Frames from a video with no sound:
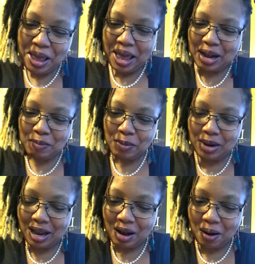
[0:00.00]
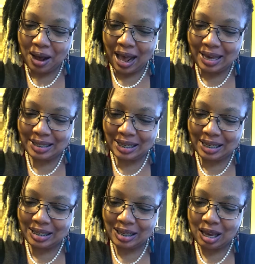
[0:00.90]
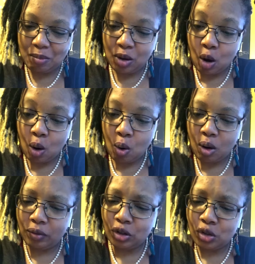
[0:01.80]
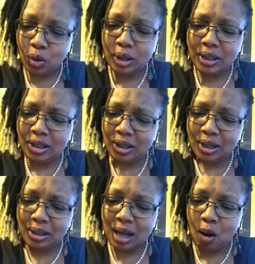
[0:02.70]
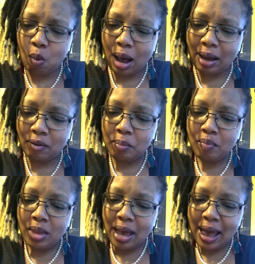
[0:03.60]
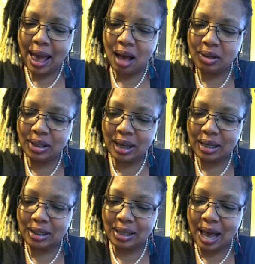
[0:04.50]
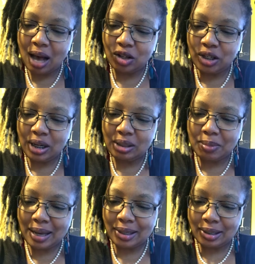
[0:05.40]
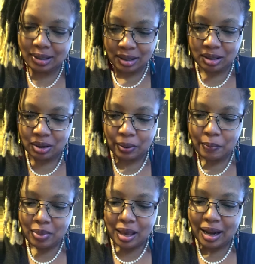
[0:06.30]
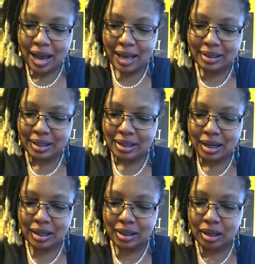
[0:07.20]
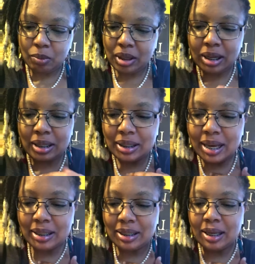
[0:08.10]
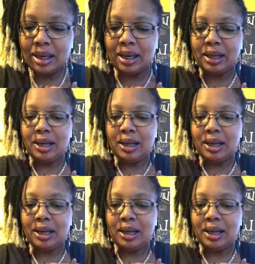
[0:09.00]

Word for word: and Abimelech called Isaac and said, Behold, of a surety she is thy wife. And how sayest thou, She is my sister? And Isaac said unto him, Because I said,